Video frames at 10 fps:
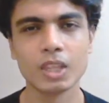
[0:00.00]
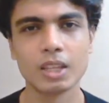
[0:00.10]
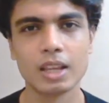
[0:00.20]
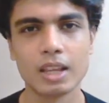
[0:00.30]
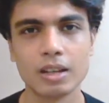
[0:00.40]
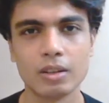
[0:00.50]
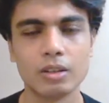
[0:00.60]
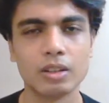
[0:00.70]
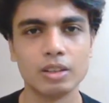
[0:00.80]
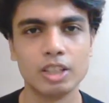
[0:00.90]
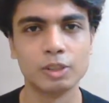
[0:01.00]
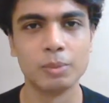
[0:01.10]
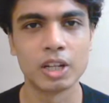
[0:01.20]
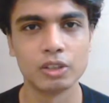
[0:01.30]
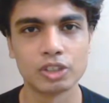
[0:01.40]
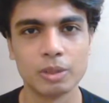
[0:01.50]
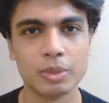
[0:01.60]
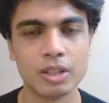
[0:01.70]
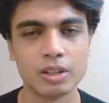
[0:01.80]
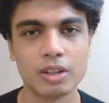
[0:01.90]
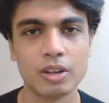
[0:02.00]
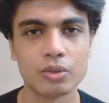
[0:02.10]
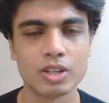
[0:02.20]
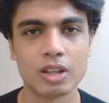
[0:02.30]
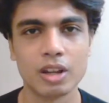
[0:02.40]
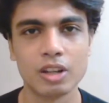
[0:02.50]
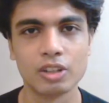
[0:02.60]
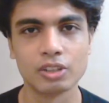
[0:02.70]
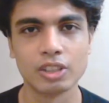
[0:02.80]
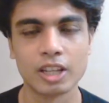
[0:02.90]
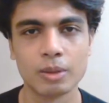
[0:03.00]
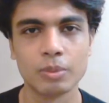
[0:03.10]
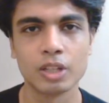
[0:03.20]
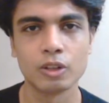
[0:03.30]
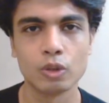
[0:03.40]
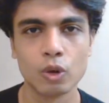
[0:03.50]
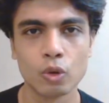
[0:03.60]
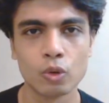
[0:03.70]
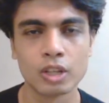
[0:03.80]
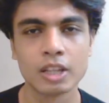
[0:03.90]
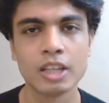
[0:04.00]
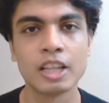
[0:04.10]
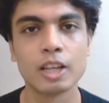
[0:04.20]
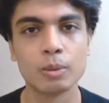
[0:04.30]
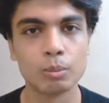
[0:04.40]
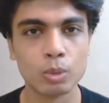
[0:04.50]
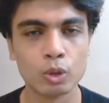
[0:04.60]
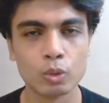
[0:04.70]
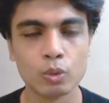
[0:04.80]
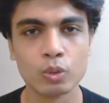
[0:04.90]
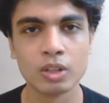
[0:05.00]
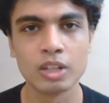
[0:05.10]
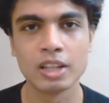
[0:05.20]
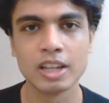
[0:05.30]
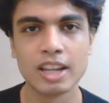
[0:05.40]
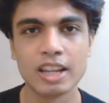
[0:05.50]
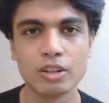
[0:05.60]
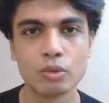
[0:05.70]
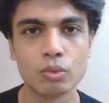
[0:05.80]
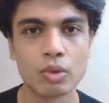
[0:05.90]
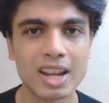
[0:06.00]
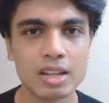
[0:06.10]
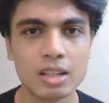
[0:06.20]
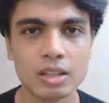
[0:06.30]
And these metals can be in interesting colors. They can be in gold, in blue, in red,